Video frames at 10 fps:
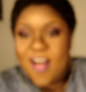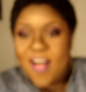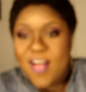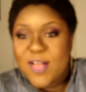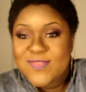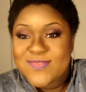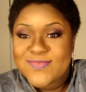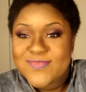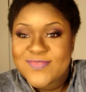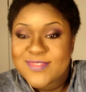
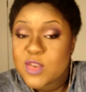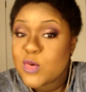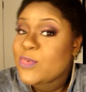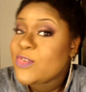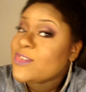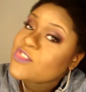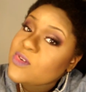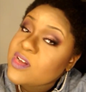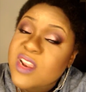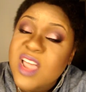Hope you
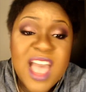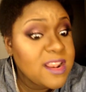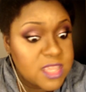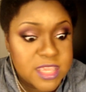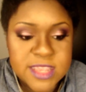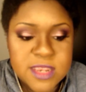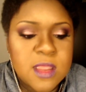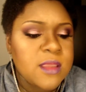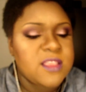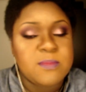enjoyed it. I did.
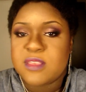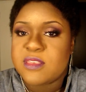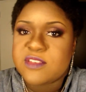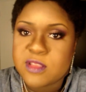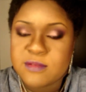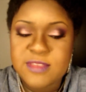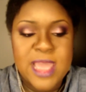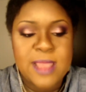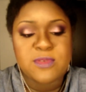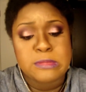Oh, it's been such a long
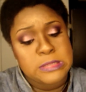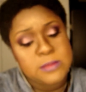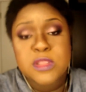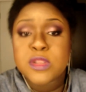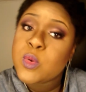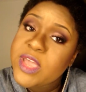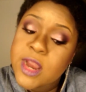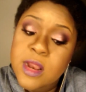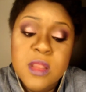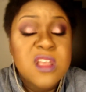time, so it seems a little
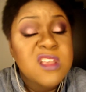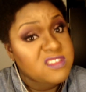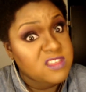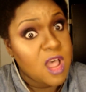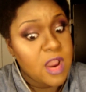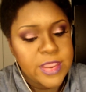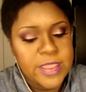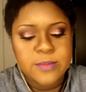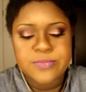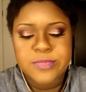weird.
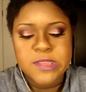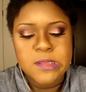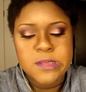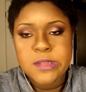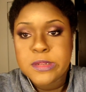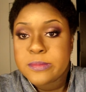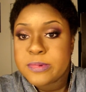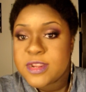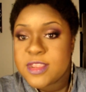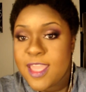Sorry.
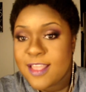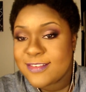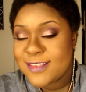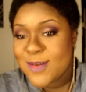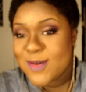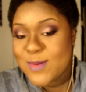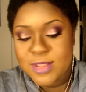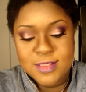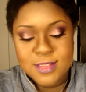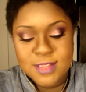But yeah,
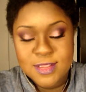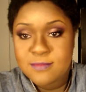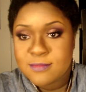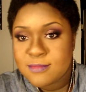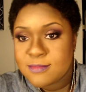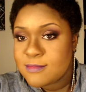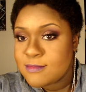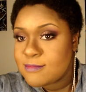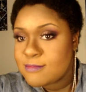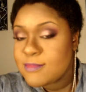so
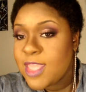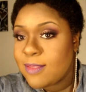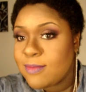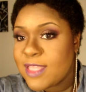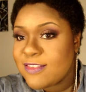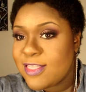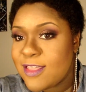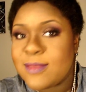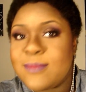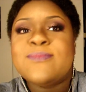yeah, that's the
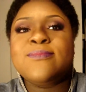look.